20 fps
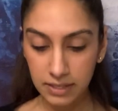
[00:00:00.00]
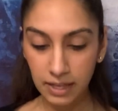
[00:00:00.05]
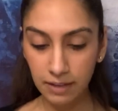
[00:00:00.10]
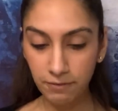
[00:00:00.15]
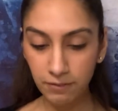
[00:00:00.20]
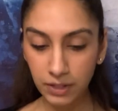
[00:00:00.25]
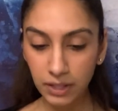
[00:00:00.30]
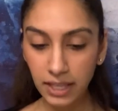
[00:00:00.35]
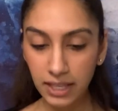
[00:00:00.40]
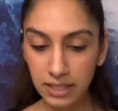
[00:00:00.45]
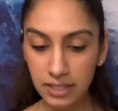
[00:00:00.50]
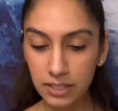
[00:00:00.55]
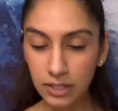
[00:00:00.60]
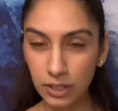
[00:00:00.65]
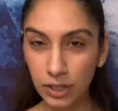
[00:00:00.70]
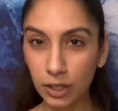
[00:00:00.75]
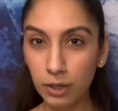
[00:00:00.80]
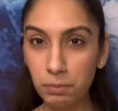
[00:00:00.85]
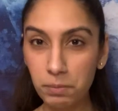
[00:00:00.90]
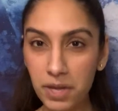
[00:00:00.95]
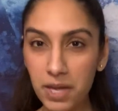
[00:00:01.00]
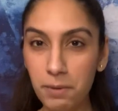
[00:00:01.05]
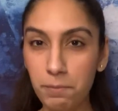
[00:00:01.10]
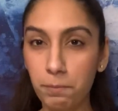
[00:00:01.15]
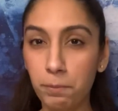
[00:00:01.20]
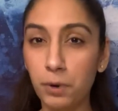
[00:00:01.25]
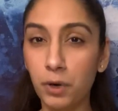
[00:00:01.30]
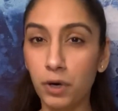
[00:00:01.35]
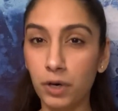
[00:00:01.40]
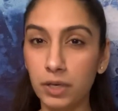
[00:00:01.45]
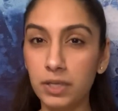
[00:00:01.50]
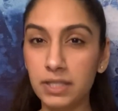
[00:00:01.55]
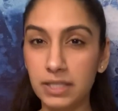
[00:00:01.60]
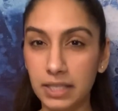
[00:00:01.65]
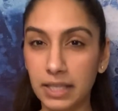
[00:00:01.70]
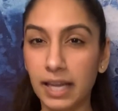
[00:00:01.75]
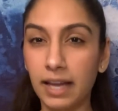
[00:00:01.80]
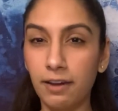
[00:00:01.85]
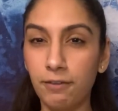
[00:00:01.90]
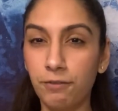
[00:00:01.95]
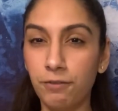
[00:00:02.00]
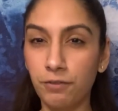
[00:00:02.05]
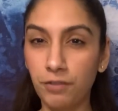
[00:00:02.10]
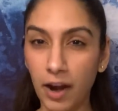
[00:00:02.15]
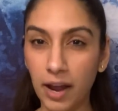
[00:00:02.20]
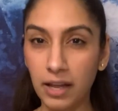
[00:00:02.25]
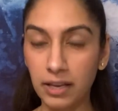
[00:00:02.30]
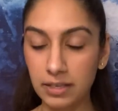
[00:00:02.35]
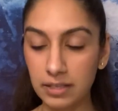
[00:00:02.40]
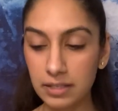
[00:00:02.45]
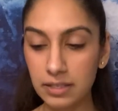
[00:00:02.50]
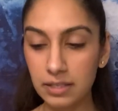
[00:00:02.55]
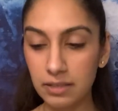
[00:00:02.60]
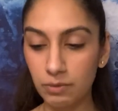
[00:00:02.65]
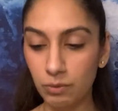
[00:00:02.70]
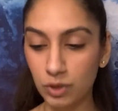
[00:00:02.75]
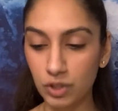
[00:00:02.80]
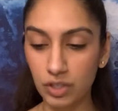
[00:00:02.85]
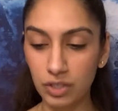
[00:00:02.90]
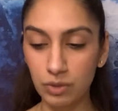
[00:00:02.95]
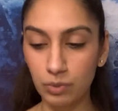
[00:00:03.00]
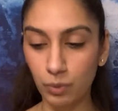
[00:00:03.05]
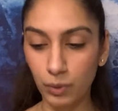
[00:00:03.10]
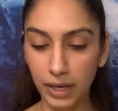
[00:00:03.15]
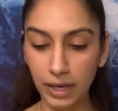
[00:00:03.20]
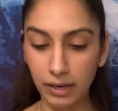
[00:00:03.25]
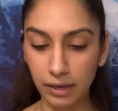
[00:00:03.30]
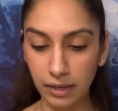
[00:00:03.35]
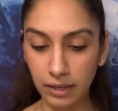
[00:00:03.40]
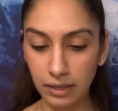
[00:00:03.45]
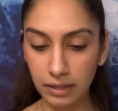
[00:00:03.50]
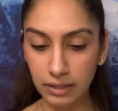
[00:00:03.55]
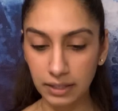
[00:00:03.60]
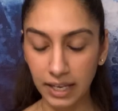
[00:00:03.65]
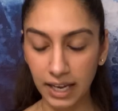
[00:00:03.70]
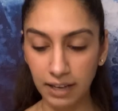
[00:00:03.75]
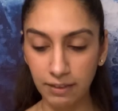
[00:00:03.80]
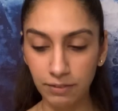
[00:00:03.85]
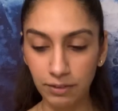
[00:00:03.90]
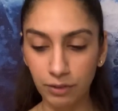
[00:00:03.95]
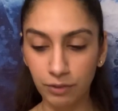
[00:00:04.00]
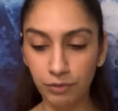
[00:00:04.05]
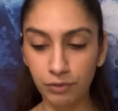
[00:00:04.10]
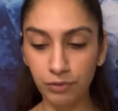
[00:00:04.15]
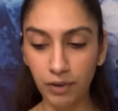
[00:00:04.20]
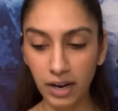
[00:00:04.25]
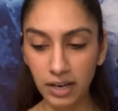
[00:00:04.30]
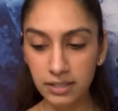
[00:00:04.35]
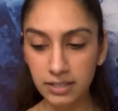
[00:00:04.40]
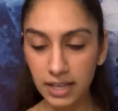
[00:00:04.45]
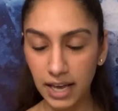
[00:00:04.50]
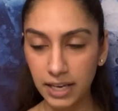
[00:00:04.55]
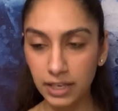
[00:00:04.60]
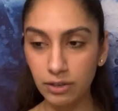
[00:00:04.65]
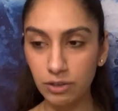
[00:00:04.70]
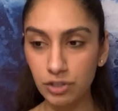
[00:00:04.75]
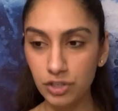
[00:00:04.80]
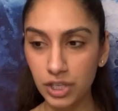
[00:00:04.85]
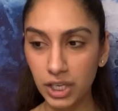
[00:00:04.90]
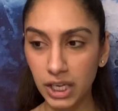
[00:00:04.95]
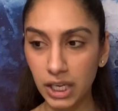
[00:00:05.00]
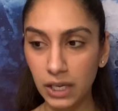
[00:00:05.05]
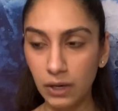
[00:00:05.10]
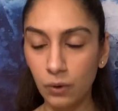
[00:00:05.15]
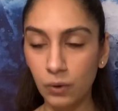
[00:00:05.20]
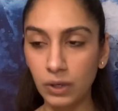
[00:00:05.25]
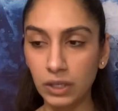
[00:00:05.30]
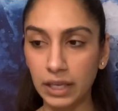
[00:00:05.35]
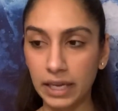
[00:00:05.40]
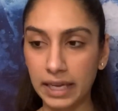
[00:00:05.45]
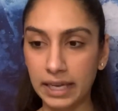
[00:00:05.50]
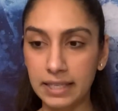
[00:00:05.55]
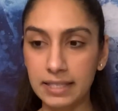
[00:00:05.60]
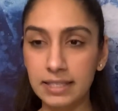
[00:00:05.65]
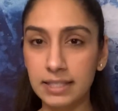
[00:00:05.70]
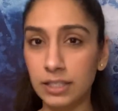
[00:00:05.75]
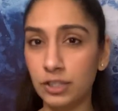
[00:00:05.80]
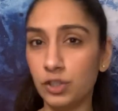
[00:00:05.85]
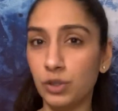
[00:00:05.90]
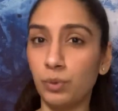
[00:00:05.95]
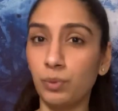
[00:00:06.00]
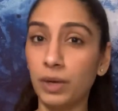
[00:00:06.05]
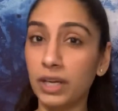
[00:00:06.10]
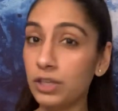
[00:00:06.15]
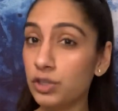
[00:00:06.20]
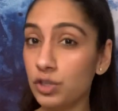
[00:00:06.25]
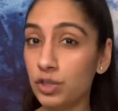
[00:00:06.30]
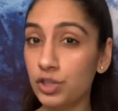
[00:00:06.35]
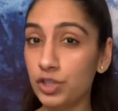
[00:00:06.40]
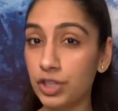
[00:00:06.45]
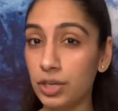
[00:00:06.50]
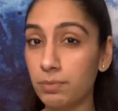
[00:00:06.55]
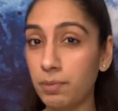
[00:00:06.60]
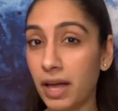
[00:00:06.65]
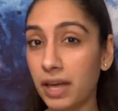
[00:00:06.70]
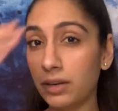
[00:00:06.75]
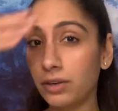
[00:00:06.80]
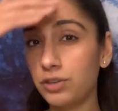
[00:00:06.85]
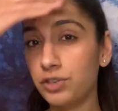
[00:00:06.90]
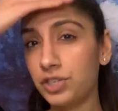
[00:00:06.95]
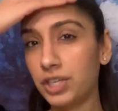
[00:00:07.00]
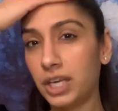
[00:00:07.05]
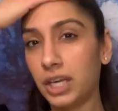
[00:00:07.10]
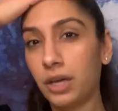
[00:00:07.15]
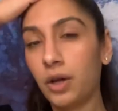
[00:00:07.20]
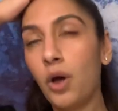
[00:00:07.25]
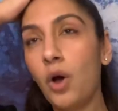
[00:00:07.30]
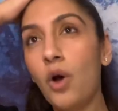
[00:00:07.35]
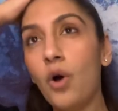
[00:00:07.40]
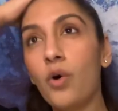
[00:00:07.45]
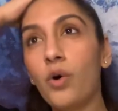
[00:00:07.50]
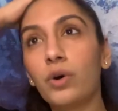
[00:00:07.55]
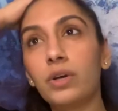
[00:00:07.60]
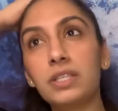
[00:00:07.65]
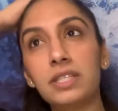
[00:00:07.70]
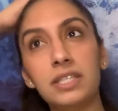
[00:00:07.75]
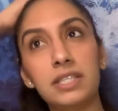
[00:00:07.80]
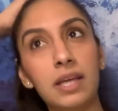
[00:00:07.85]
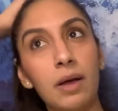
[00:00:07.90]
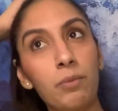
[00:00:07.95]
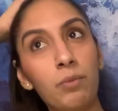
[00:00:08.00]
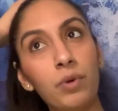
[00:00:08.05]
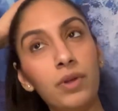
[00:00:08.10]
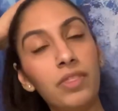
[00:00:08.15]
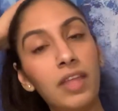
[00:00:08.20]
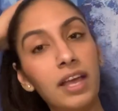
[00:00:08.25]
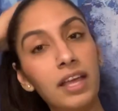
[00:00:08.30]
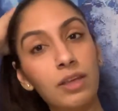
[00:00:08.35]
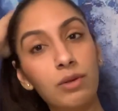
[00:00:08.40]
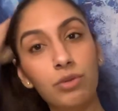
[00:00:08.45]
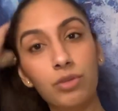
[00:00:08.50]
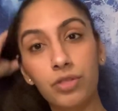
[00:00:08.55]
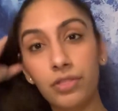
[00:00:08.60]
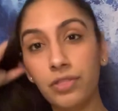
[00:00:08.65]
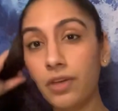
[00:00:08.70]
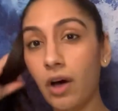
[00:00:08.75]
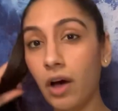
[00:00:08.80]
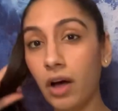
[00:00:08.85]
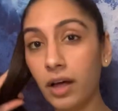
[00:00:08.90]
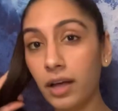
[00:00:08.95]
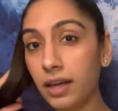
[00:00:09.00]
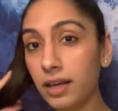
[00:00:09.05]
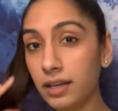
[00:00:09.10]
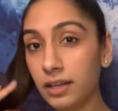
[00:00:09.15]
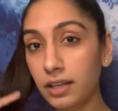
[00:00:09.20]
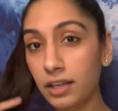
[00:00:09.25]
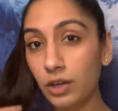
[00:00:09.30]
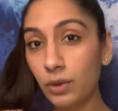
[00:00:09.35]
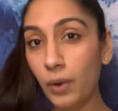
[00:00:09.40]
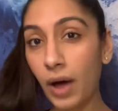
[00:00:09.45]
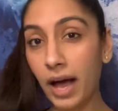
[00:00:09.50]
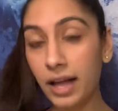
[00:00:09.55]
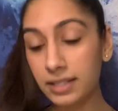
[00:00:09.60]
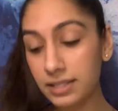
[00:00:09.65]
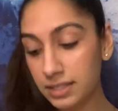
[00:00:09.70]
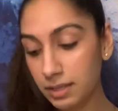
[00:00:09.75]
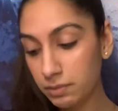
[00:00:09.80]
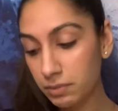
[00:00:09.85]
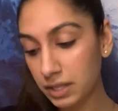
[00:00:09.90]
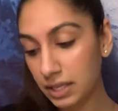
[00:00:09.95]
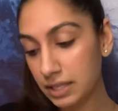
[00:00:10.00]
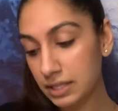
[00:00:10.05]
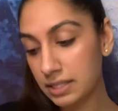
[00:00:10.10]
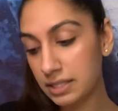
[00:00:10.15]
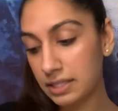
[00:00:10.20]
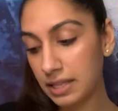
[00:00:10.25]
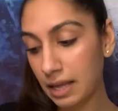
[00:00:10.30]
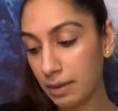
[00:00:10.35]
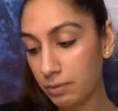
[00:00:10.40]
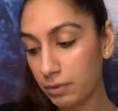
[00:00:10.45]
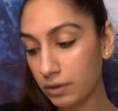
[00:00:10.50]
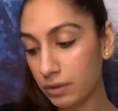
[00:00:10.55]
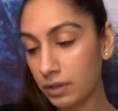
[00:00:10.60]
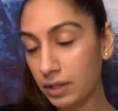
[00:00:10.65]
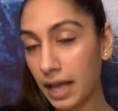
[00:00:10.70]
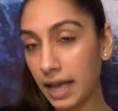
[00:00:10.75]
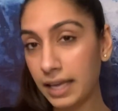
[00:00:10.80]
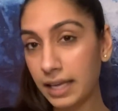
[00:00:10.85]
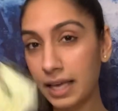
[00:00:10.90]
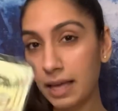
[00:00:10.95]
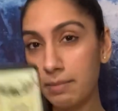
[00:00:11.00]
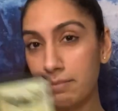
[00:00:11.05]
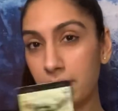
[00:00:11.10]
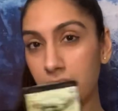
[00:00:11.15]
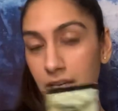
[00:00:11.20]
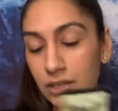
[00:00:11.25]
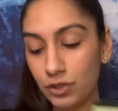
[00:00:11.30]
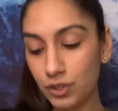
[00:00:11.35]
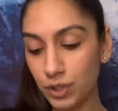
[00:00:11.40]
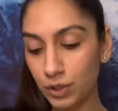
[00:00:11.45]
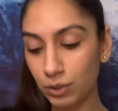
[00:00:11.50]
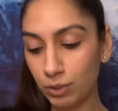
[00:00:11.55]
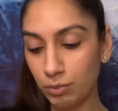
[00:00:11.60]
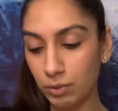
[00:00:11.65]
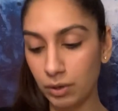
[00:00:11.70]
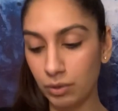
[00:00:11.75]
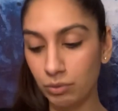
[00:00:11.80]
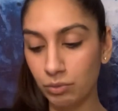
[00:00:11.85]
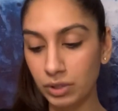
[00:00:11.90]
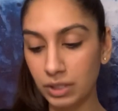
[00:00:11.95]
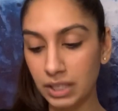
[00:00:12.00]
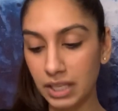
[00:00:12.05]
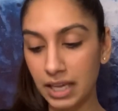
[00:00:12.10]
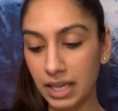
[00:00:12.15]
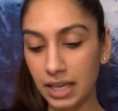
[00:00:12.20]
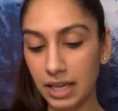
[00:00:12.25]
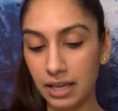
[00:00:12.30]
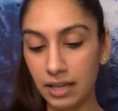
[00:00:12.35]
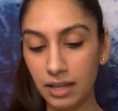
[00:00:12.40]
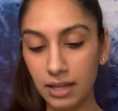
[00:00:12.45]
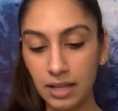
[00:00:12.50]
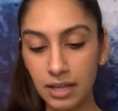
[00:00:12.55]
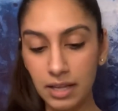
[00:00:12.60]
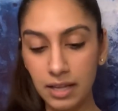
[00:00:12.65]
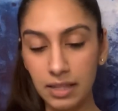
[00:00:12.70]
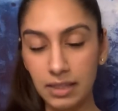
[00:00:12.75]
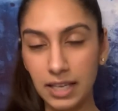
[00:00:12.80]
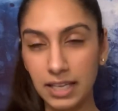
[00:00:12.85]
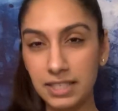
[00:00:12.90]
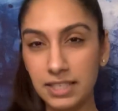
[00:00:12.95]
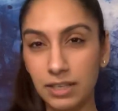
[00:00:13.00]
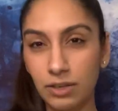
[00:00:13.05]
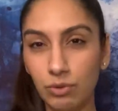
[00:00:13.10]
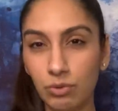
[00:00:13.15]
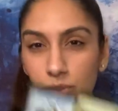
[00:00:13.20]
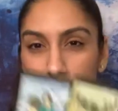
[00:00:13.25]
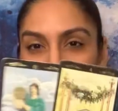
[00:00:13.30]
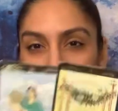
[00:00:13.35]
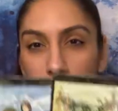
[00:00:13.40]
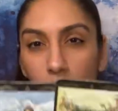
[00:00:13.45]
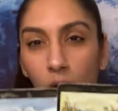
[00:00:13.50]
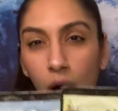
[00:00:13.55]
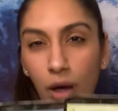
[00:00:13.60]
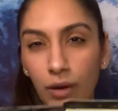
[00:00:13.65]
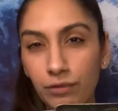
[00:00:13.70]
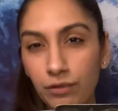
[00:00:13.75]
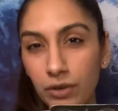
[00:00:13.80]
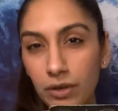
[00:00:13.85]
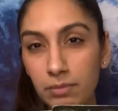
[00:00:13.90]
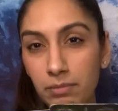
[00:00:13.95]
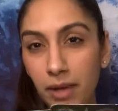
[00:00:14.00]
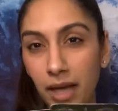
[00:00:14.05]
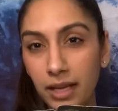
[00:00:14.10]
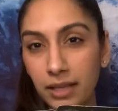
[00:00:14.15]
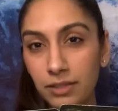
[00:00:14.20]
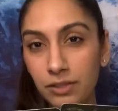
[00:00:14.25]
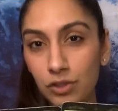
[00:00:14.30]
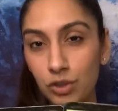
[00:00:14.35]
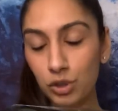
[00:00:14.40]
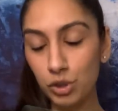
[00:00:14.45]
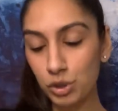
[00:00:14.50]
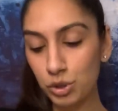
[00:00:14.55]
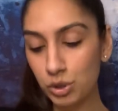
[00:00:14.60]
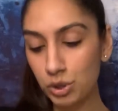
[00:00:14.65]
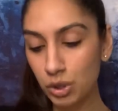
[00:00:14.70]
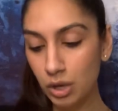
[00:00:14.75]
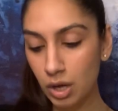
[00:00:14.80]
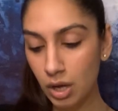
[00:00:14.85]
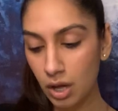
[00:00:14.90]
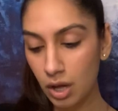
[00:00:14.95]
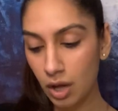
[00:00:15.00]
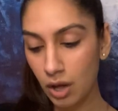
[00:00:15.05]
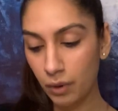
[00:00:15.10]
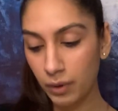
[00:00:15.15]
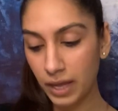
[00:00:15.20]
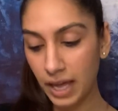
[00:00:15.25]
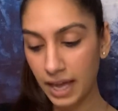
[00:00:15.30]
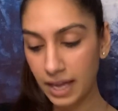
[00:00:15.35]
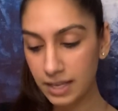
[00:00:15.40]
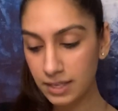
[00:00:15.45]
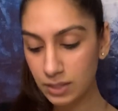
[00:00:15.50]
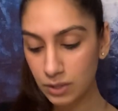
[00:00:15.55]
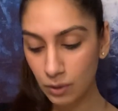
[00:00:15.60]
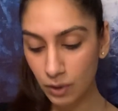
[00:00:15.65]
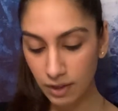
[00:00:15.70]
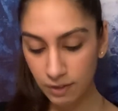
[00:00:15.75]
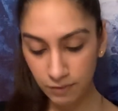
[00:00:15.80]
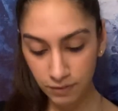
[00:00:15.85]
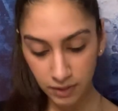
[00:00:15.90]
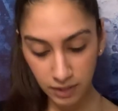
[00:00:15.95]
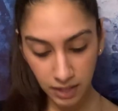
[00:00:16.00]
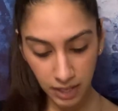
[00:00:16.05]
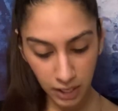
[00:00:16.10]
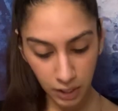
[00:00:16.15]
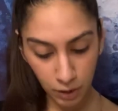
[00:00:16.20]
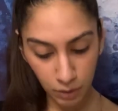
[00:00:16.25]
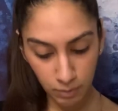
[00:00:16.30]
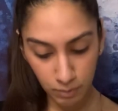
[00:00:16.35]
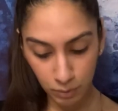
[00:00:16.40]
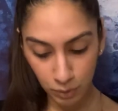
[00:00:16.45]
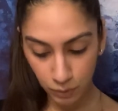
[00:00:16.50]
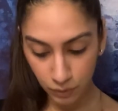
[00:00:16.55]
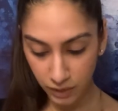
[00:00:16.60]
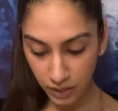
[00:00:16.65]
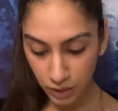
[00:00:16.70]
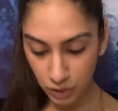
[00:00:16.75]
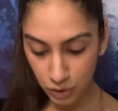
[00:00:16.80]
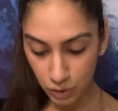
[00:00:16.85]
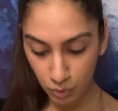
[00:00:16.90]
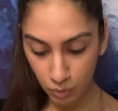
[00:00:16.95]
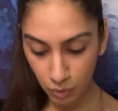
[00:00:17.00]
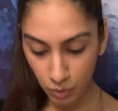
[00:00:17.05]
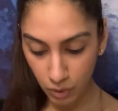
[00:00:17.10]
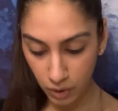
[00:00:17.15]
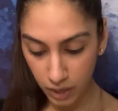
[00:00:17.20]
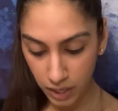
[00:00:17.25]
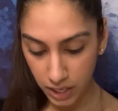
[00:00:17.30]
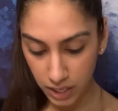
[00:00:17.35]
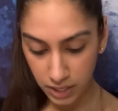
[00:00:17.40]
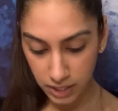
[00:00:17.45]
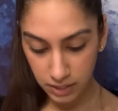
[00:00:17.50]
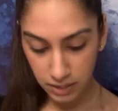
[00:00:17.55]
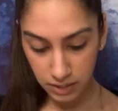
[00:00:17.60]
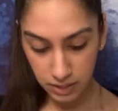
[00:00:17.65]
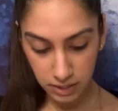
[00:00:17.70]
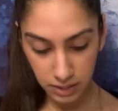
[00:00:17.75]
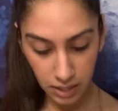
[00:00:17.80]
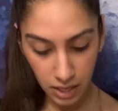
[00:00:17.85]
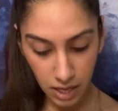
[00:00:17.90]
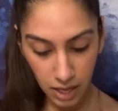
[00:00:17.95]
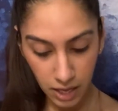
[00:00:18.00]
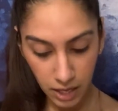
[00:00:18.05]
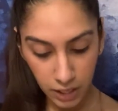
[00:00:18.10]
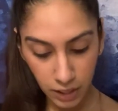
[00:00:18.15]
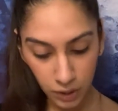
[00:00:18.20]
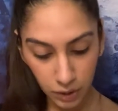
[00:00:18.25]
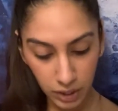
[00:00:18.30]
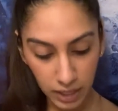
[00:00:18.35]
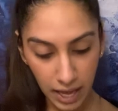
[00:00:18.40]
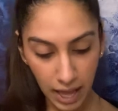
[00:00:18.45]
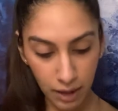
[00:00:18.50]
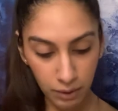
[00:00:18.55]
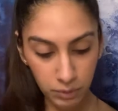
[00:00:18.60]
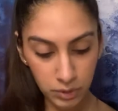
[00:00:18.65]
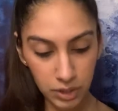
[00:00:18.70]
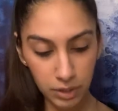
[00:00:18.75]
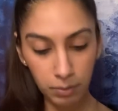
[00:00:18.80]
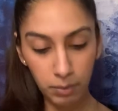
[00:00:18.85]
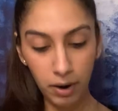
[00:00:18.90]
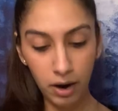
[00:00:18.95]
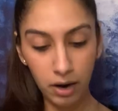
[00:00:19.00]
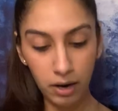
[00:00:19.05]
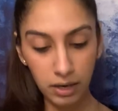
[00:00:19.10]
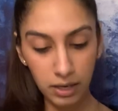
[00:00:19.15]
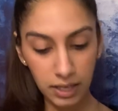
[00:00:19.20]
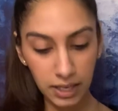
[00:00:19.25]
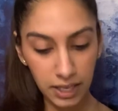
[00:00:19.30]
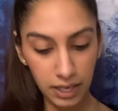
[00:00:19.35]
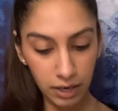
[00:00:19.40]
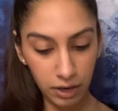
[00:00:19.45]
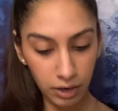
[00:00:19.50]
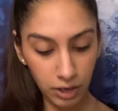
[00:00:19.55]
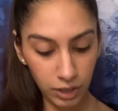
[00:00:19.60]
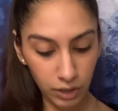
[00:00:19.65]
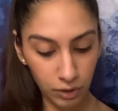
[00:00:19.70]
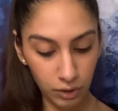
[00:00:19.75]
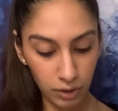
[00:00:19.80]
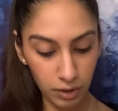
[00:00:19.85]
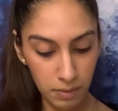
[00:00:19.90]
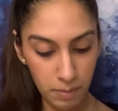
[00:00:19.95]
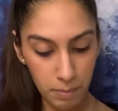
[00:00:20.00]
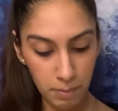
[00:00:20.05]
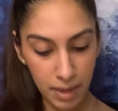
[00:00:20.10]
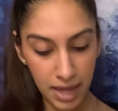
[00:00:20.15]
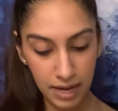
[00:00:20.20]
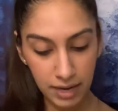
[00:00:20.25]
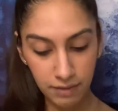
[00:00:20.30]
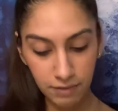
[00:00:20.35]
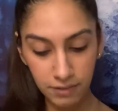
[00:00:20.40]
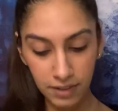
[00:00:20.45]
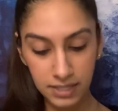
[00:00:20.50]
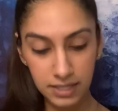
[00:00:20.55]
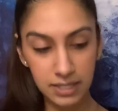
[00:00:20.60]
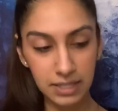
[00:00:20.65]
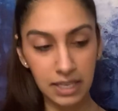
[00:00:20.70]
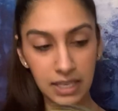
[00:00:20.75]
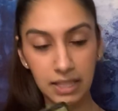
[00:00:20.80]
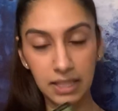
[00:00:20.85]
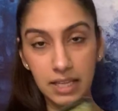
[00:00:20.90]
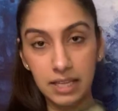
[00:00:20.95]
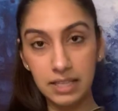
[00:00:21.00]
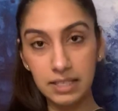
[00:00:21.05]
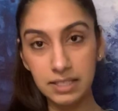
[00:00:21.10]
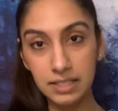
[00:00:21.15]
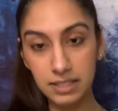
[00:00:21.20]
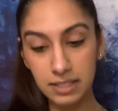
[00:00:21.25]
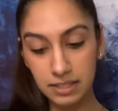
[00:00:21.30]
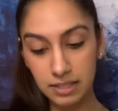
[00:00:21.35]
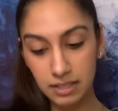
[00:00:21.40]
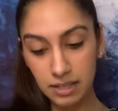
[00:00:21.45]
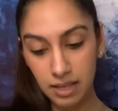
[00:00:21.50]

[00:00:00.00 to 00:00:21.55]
I feel like this could be a person, like a friend, which is weird. Like, I feel friend energy, or like a situationship energy, or someone that you thought you had something stable and committed to, but really they didn't really offer much. Okay, so I feel like you're moving towards your counterpart here. You're manifesting this.